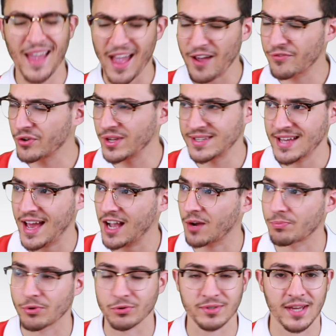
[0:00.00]
Every
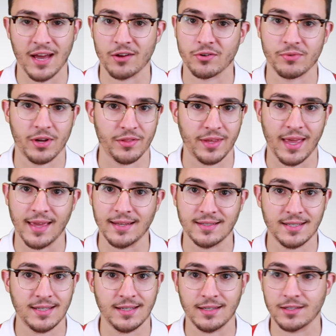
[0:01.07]
attack broke down around the
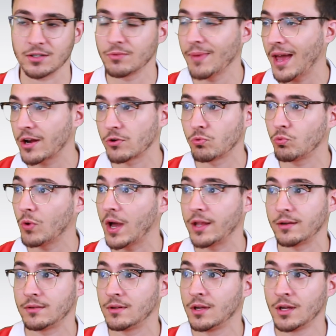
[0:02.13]
18, no matter
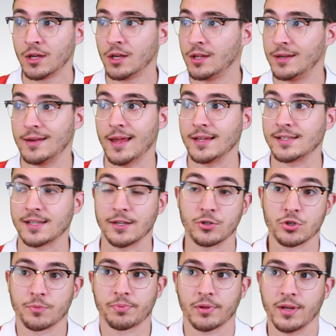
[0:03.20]
what nice
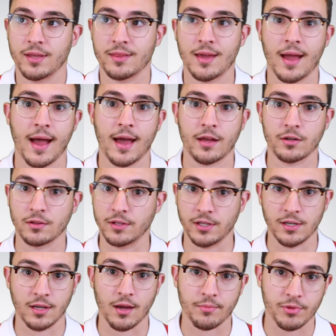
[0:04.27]
interplay they had
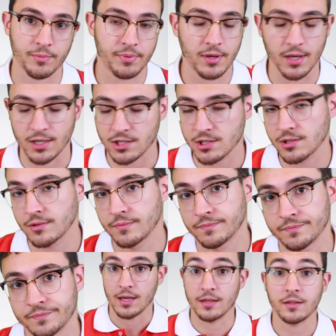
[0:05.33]
leading up the pitch.
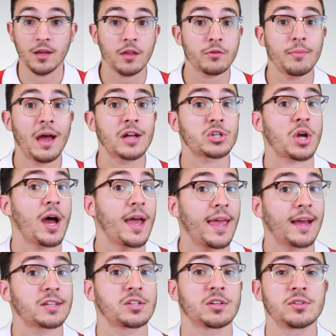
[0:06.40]
In the other match,
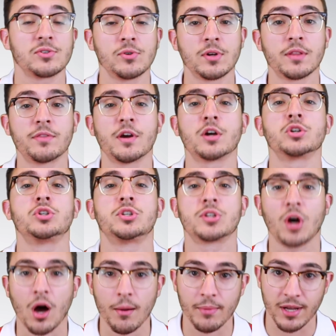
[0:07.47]
Ajax exuded their
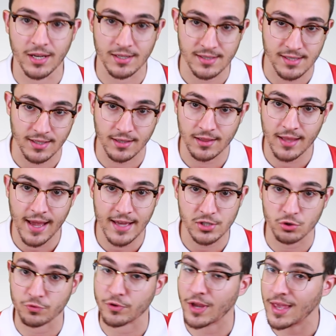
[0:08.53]
dominance and
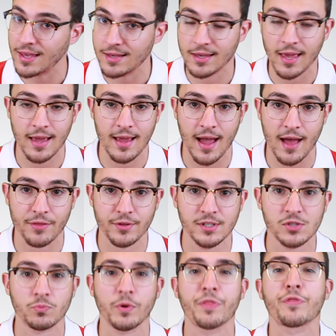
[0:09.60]
class over AEK
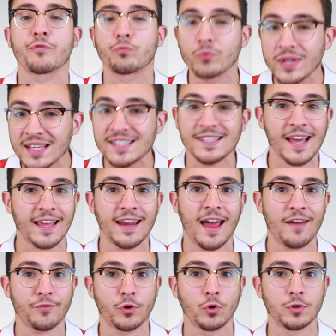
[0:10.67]
Athens, with 3 second
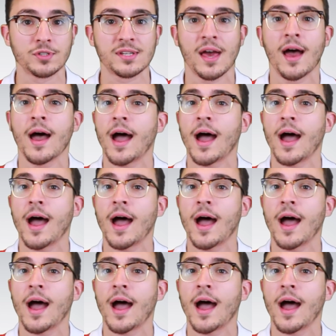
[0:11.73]
half goals